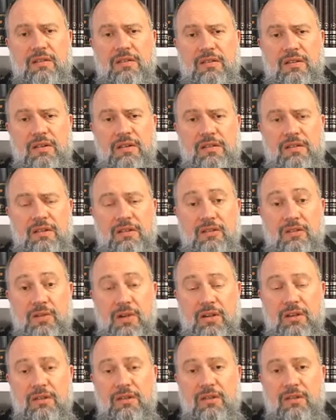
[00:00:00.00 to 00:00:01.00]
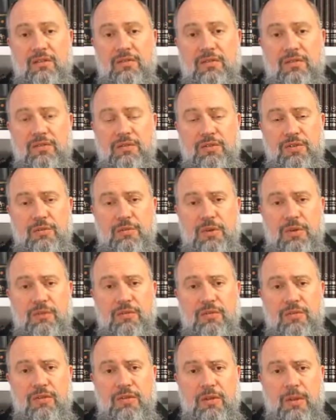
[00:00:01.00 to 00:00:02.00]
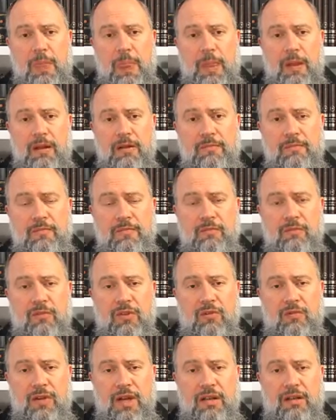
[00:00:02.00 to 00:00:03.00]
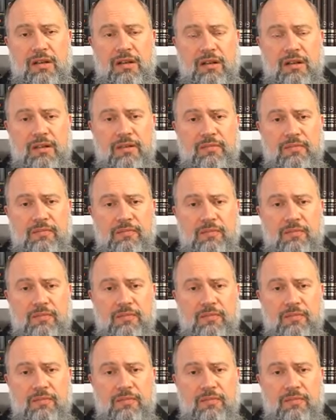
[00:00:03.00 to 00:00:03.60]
the situation of the Jewish people radically